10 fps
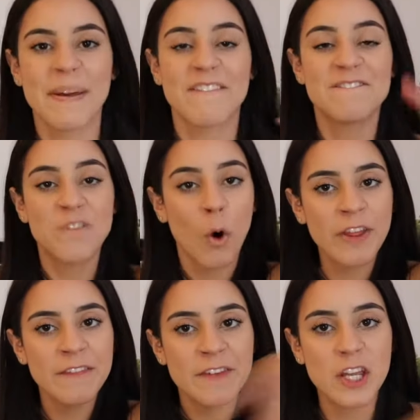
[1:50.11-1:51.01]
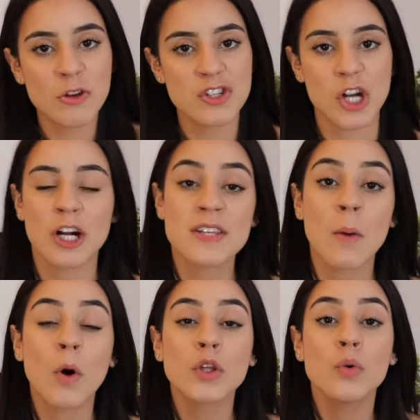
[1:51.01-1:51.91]
Before the video starts, I
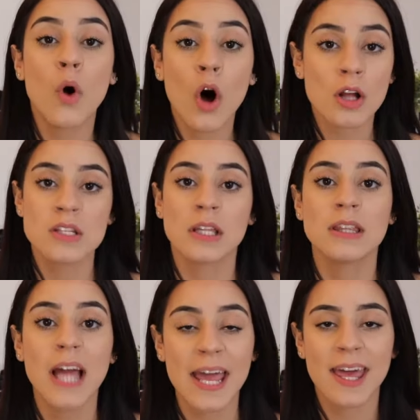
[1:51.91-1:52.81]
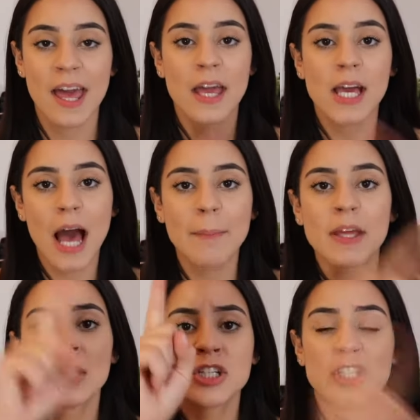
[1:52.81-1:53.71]
want you all to like,
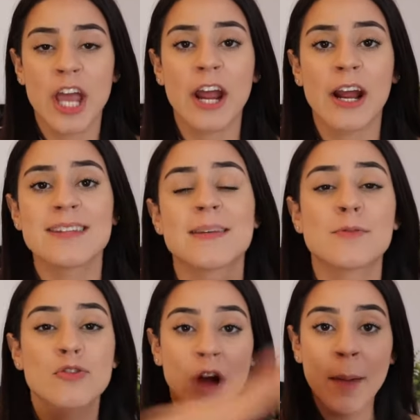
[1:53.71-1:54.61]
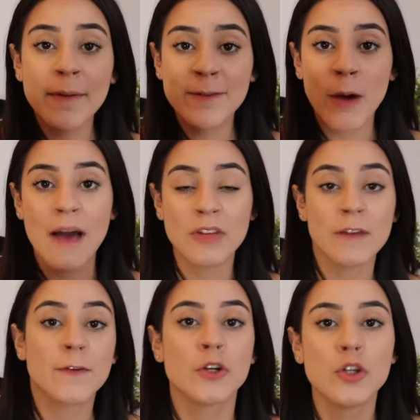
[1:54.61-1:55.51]
comment, share, and subscribe if you haven't.
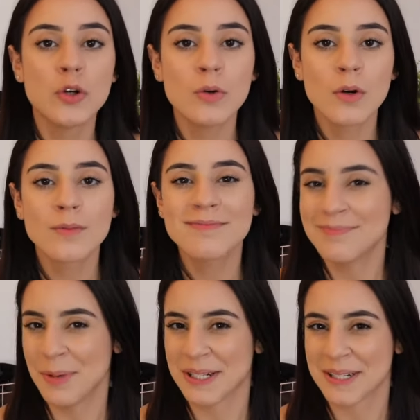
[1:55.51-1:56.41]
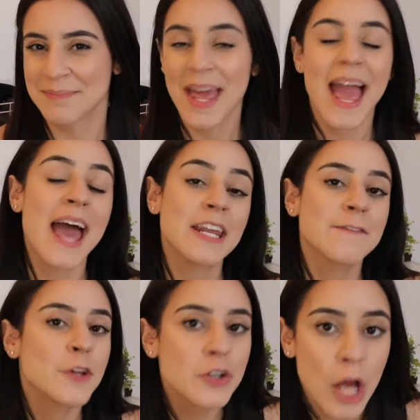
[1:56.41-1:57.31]
If you're new, welcome. And
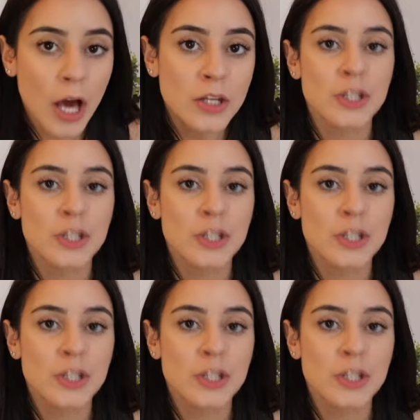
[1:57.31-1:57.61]
if you're not